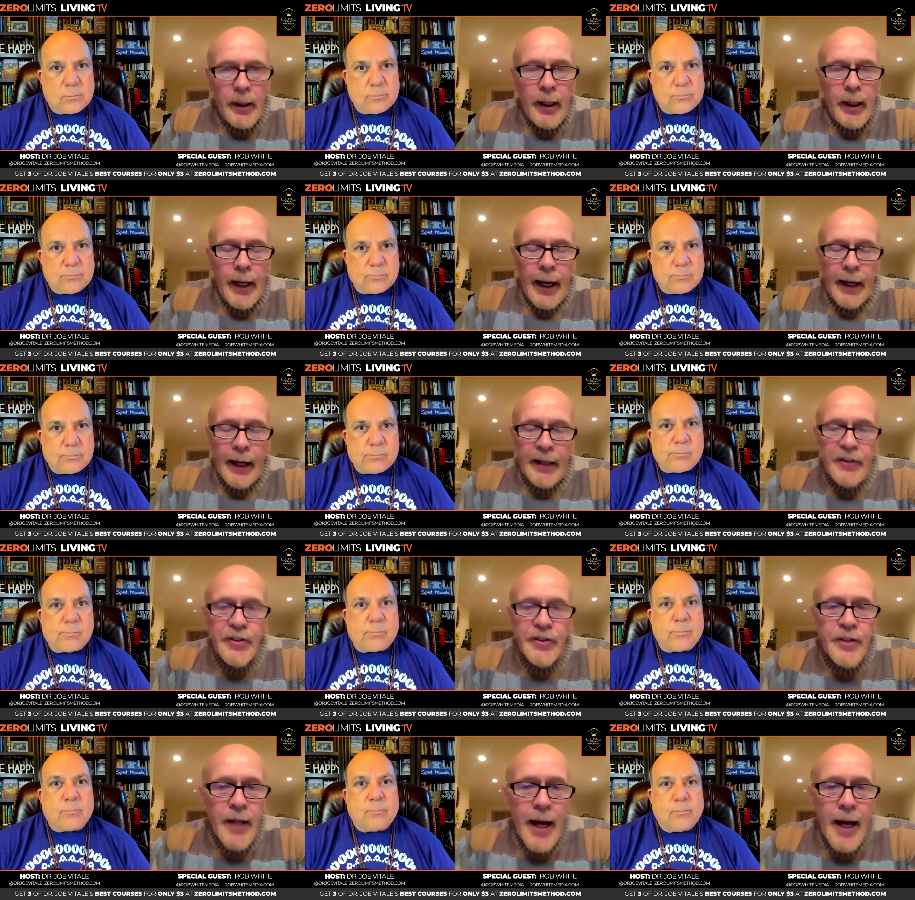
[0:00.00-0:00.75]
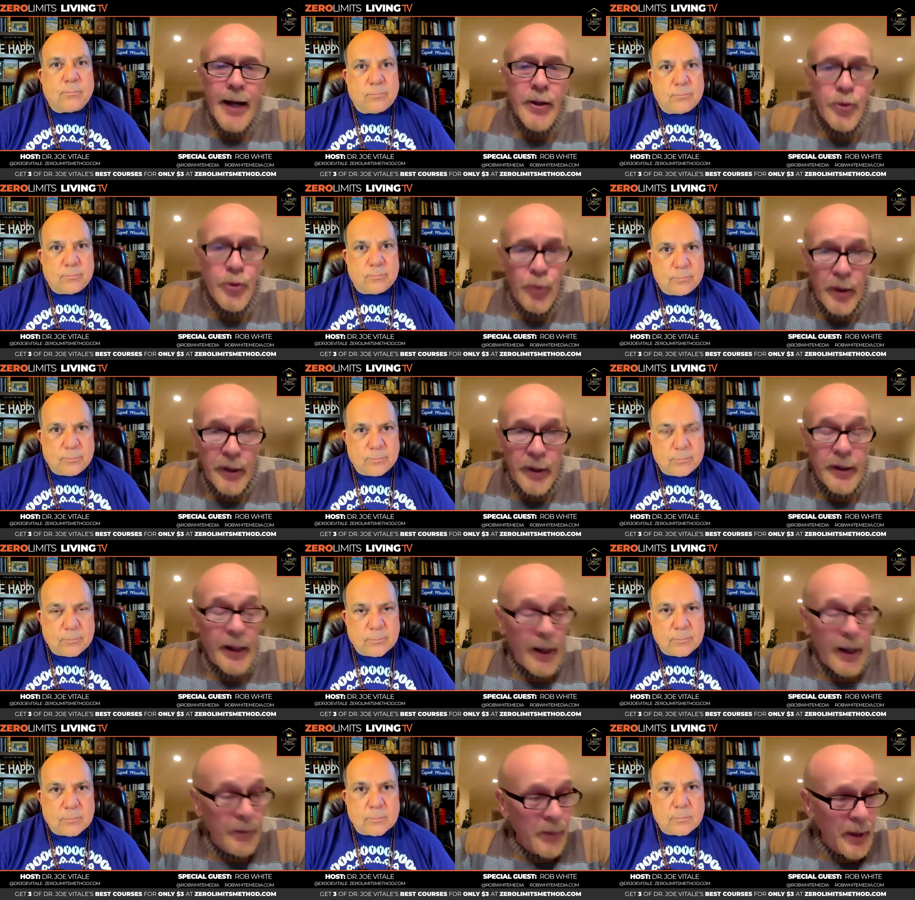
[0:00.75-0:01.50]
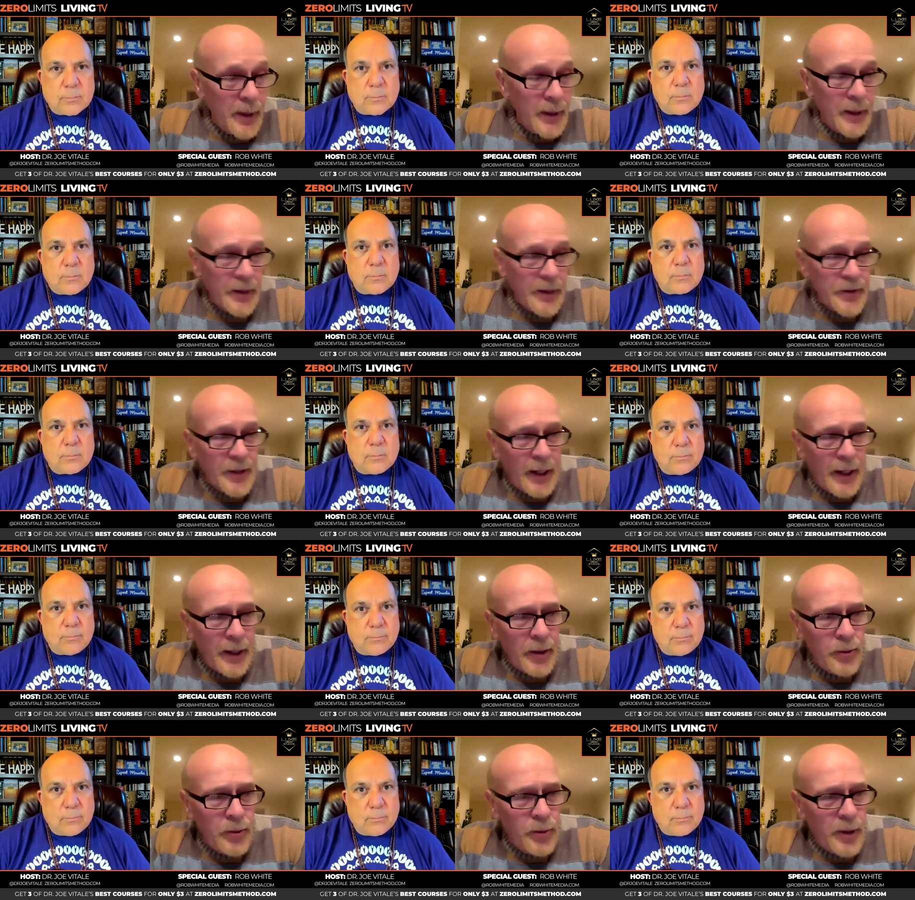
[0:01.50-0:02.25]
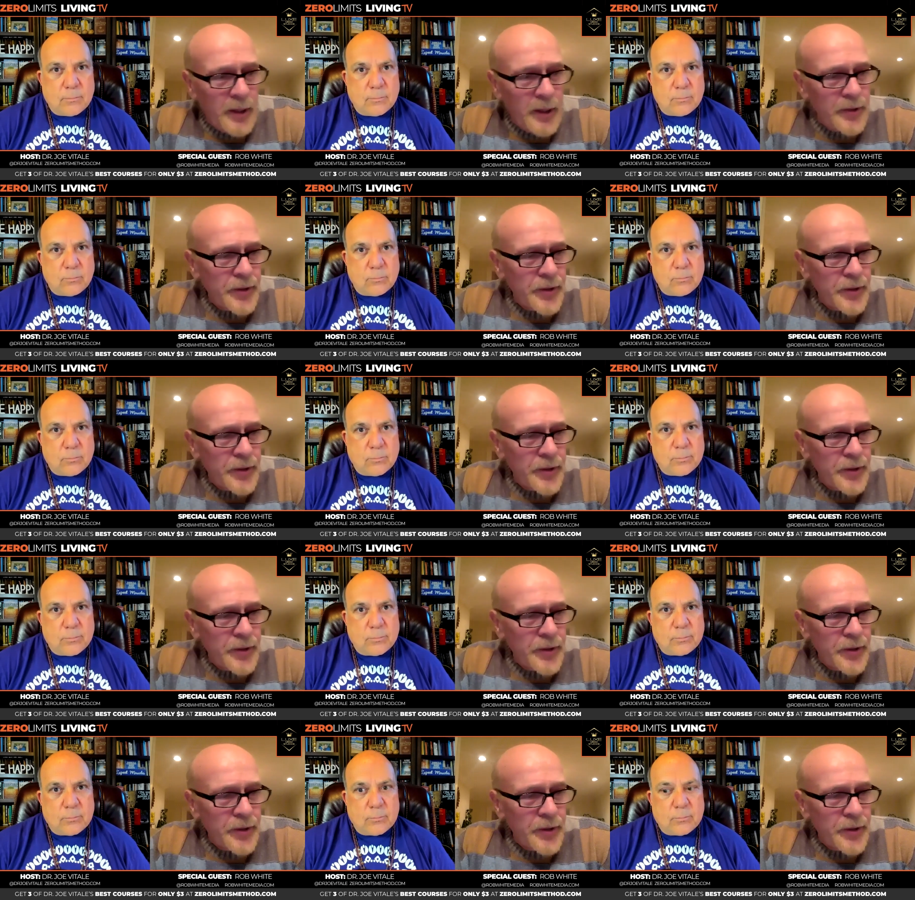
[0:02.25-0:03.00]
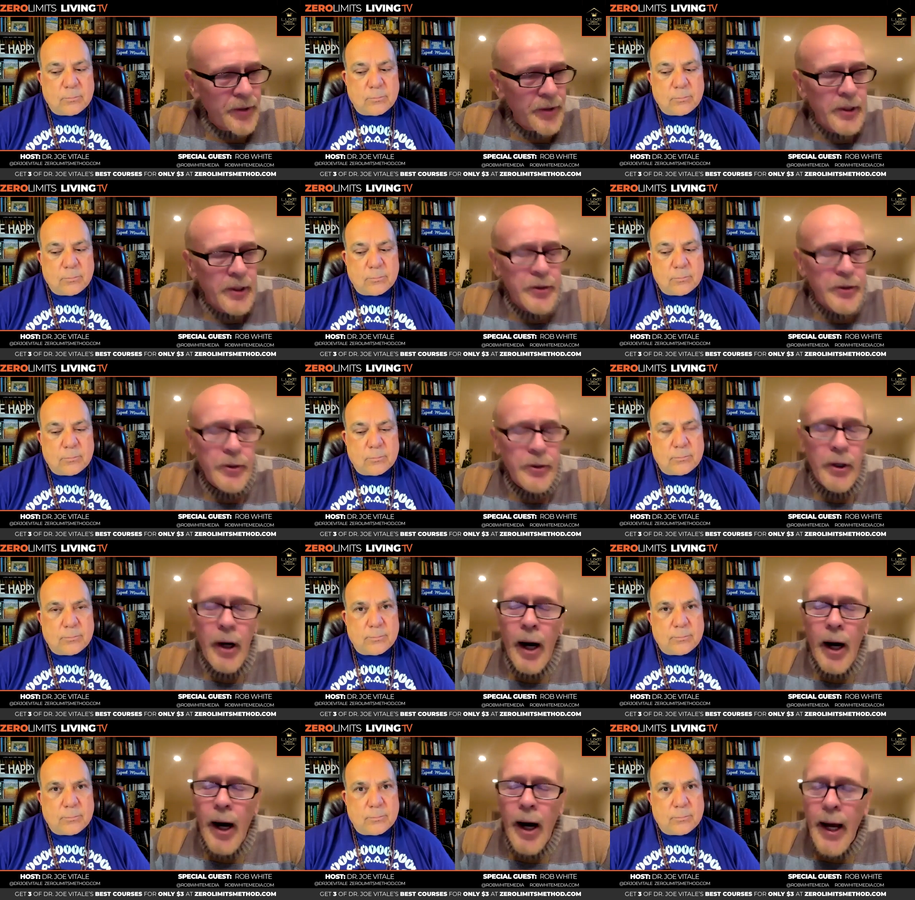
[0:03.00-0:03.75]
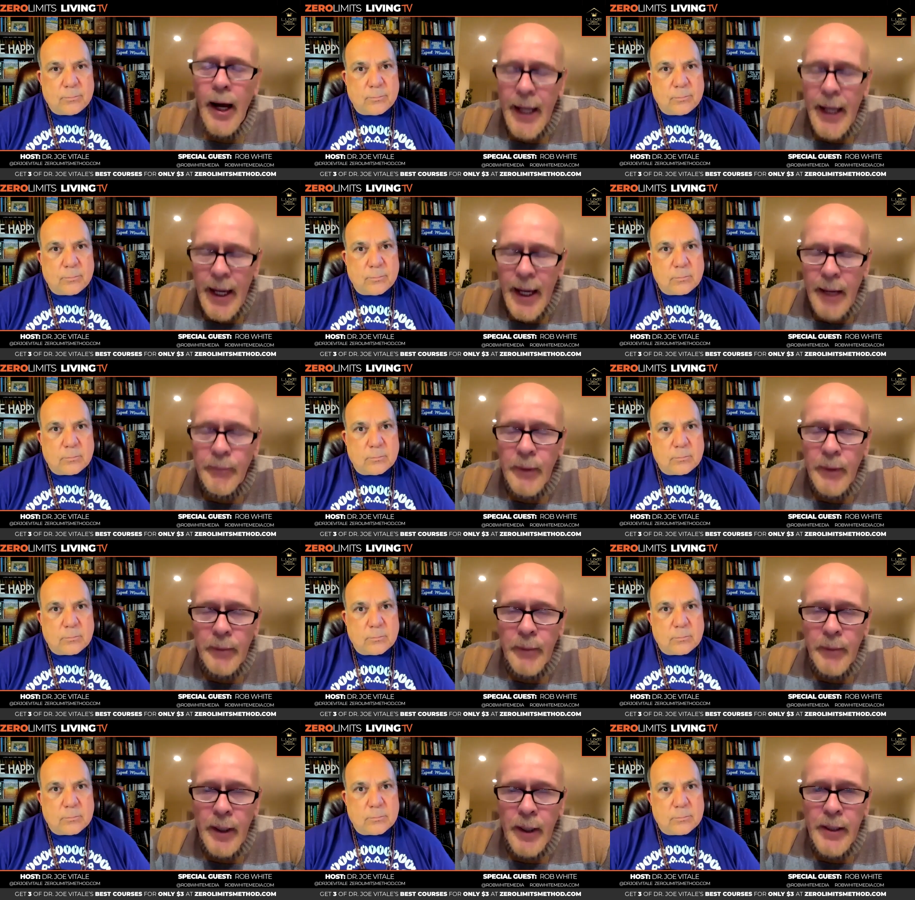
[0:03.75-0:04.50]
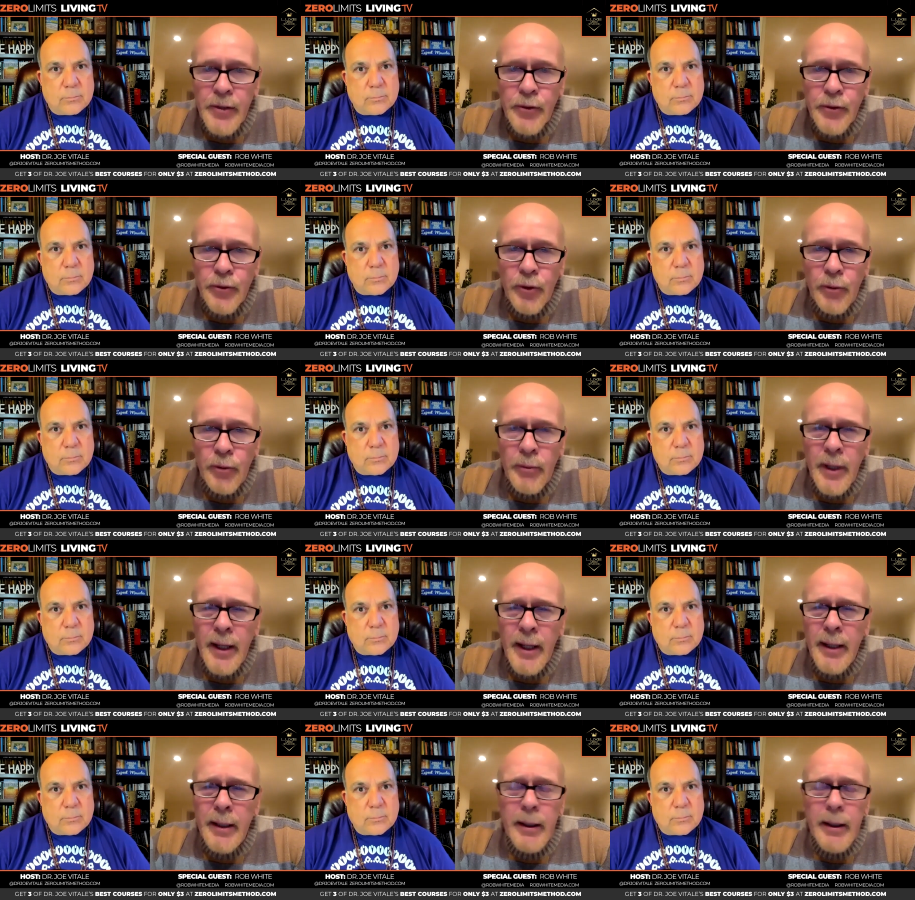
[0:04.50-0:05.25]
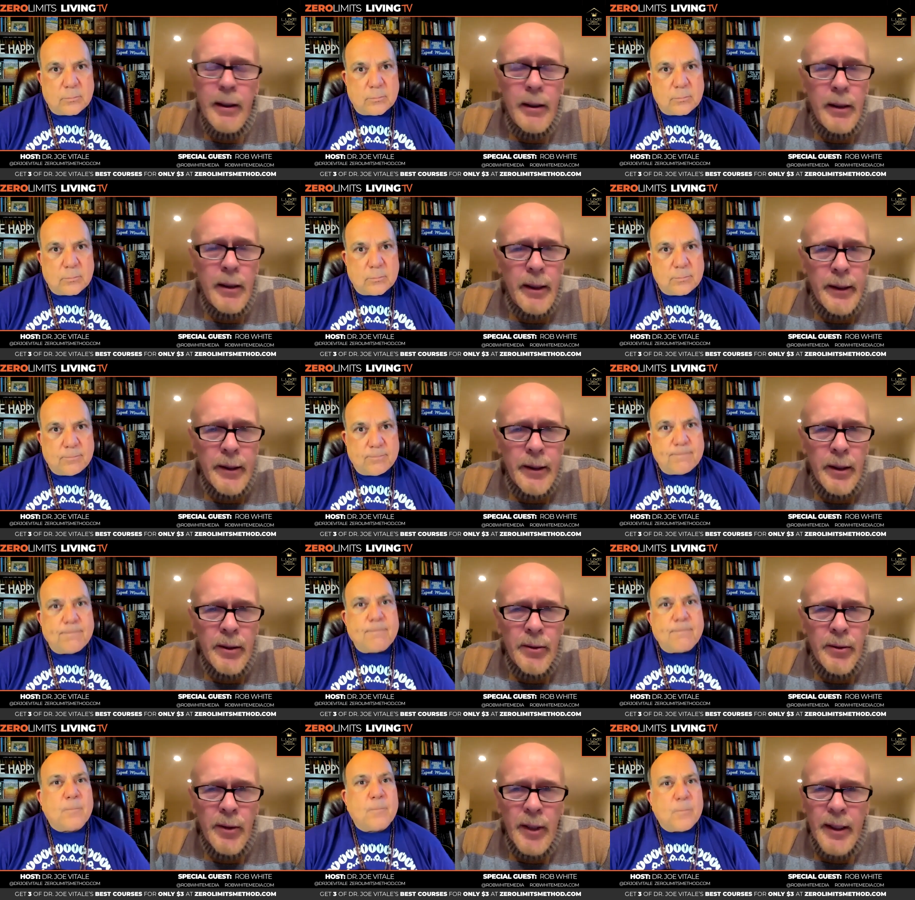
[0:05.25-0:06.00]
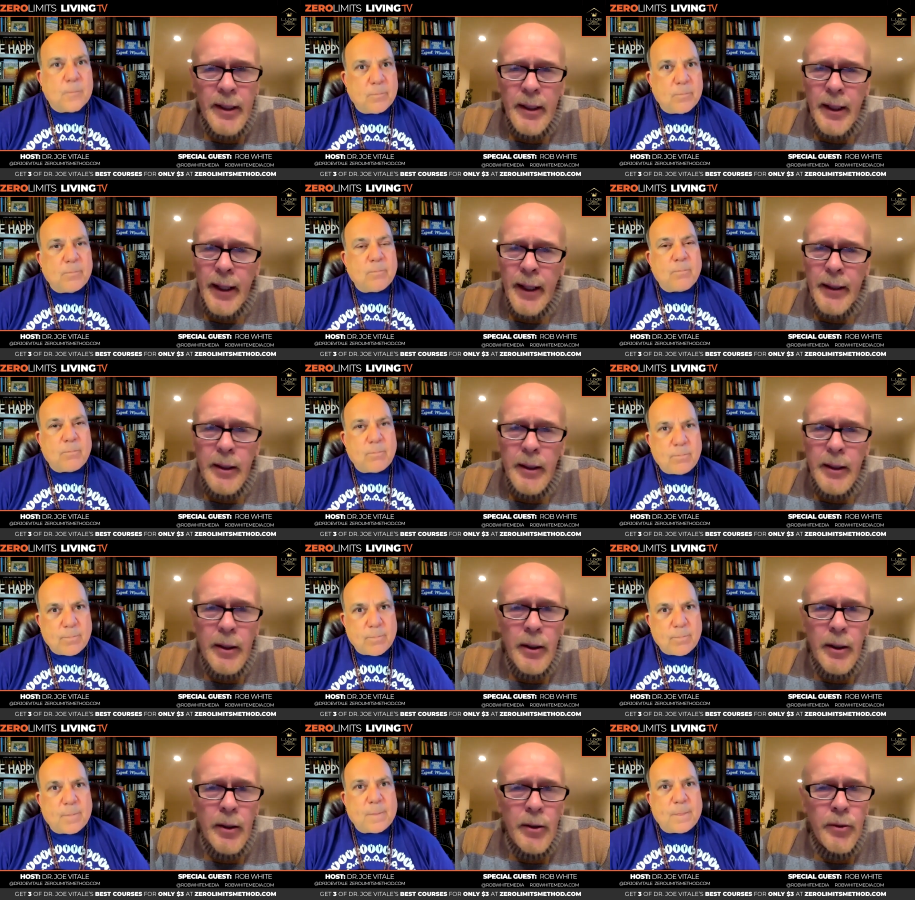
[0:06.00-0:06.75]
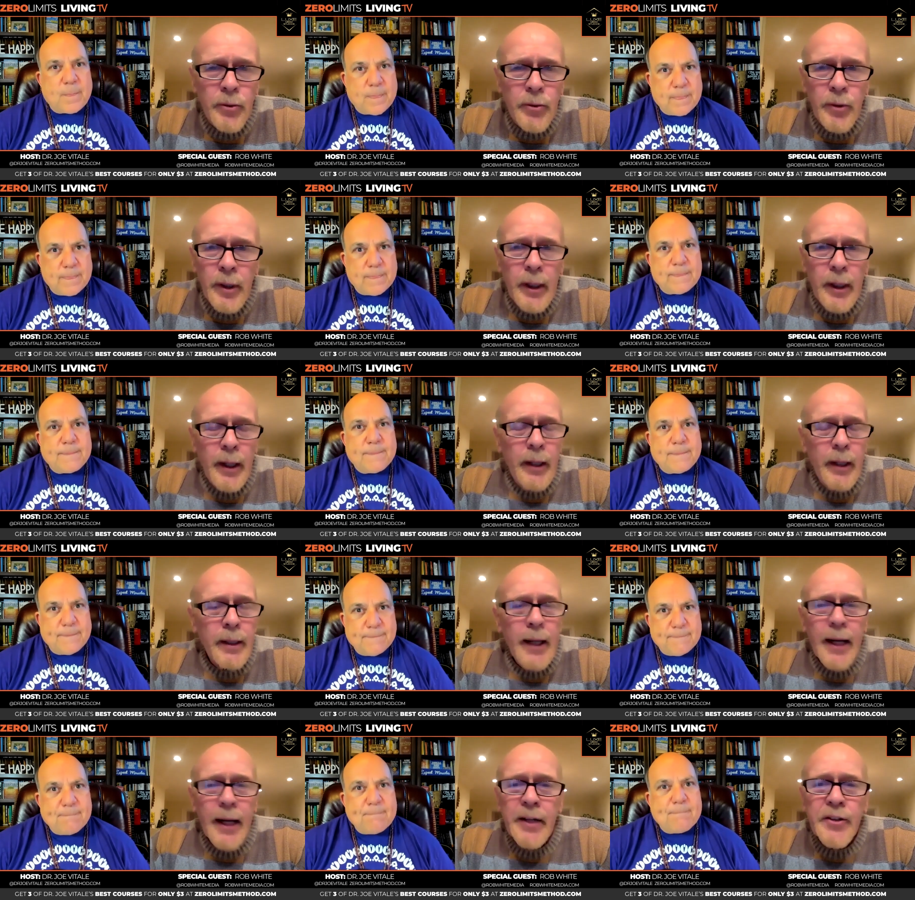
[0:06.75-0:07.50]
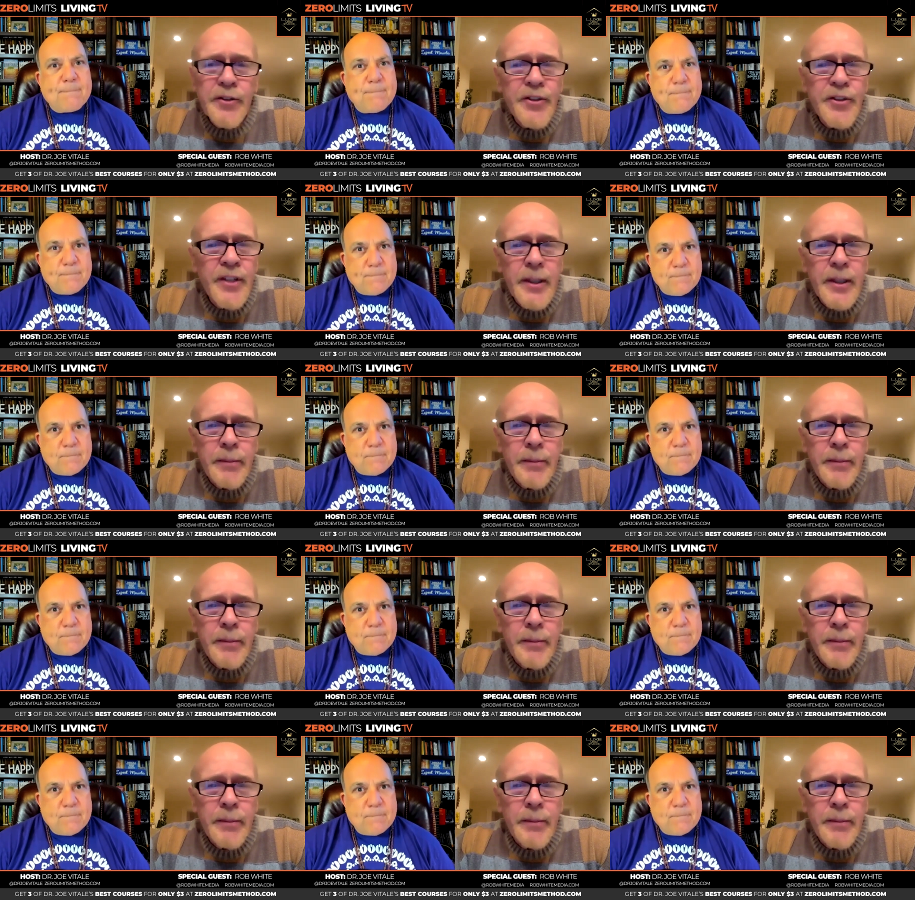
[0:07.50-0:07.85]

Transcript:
Speaker 1: And it mm. starts with, and I mean this, and I don't want to sound like a school teacher. I am the maestro. My God, don't let that go. That is it,